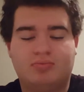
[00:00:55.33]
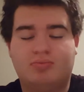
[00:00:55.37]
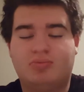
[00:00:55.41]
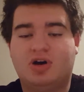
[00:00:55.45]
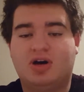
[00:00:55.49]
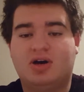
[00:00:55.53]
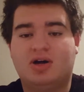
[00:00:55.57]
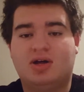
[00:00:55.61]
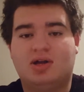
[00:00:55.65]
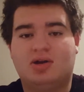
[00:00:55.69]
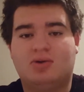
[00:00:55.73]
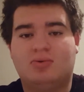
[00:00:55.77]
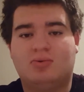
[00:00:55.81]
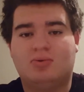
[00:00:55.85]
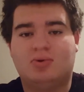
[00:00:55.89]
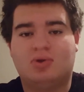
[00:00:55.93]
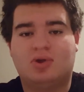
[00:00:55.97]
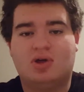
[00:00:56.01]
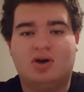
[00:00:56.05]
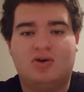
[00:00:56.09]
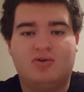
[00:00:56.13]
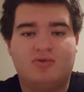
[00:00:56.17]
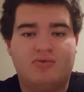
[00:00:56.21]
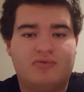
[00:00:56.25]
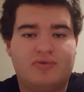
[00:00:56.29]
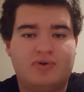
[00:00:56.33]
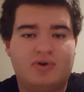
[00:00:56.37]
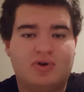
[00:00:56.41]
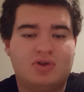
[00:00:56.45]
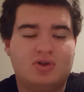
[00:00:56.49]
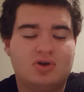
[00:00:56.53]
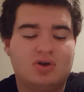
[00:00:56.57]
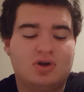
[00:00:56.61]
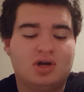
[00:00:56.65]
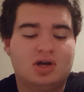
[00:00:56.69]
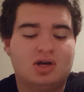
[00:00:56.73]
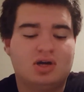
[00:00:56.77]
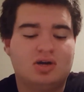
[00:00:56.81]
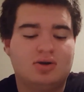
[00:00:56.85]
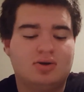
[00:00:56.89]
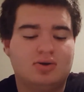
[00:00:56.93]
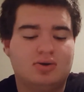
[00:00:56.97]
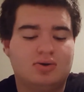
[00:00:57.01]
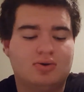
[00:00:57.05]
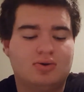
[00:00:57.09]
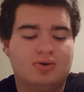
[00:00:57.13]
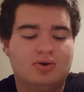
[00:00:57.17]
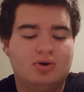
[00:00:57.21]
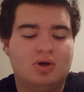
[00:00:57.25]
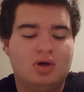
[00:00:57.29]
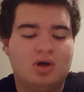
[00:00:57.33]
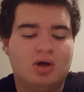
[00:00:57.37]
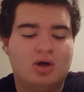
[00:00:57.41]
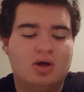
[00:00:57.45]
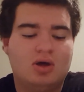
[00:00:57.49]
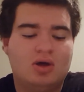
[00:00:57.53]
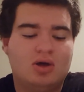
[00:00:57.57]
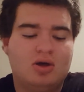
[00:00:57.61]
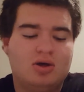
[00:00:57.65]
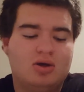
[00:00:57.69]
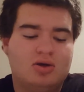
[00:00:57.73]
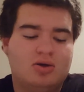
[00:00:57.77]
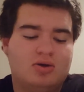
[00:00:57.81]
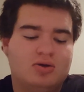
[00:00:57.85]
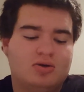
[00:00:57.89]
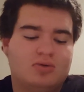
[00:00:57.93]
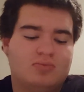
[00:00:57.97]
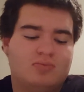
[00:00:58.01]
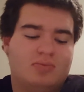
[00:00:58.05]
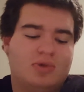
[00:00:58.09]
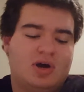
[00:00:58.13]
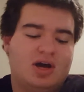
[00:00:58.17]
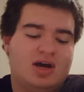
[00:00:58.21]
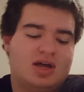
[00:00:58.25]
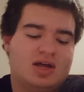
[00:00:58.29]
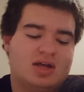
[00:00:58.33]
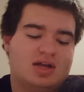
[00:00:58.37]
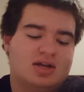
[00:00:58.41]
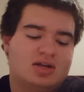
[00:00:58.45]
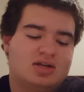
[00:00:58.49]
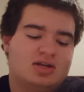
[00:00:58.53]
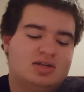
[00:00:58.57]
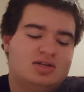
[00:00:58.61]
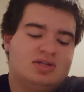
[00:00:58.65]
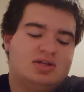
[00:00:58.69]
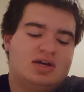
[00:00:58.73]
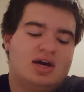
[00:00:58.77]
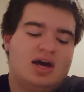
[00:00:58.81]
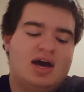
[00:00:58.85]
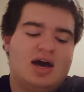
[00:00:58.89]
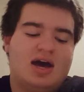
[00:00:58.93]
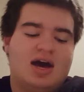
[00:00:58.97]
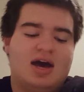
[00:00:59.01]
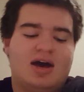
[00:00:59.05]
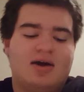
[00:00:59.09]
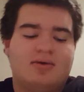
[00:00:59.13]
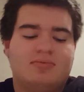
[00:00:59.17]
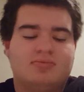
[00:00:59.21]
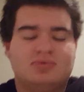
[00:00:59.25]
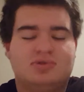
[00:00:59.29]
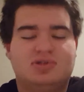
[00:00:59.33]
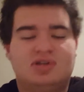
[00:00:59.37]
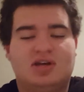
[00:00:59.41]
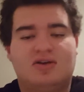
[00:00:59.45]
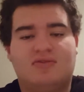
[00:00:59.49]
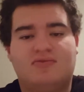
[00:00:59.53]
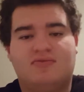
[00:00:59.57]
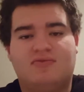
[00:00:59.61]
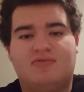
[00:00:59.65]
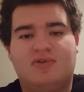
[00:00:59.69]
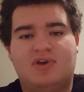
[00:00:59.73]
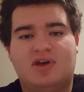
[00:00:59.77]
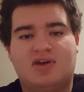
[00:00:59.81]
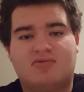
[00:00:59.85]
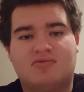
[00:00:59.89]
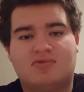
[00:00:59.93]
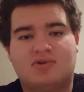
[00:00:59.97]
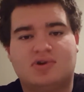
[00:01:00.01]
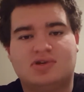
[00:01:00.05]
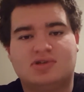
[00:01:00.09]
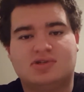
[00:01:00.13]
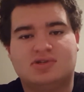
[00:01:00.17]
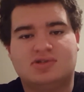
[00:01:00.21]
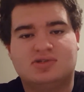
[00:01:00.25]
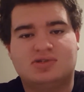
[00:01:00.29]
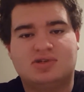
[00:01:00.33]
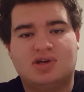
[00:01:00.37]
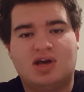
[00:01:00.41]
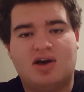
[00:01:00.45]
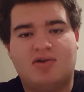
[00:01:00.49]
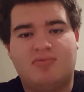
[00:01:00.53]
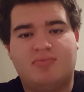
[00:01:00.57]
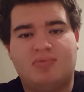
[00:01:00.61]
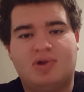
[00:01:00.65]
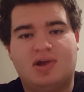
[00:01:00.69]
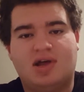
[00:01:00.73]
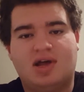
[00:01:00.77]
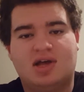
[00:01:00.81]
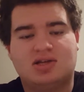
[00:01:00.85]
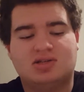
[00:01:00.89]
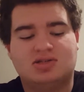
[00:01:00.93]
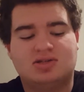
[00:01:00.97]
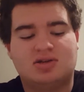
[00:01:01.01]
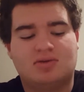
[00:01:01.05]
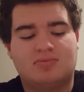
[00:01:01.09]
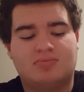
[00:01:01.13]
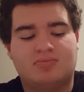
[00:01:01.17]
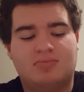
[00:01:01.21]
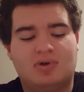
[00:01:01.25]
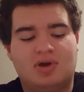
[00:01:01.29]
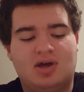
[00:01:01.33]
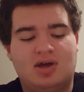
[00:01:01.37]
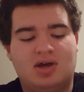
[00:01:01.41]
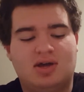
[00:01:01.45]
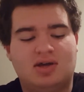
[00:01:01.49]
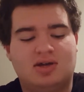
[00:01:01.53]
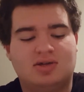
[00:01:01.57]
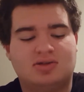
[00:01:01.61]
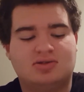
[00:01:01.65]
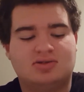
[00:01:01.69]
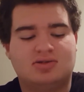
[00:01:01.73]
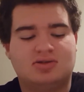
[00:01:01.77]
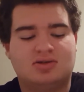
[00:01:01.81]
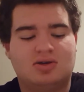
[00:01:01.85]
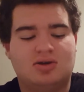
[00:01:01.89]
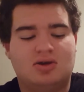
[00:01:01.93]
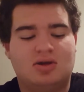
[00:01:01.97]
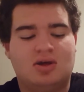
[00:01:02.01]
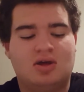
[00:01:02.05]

But without further ado, my top 10 favorite soft plastic baits.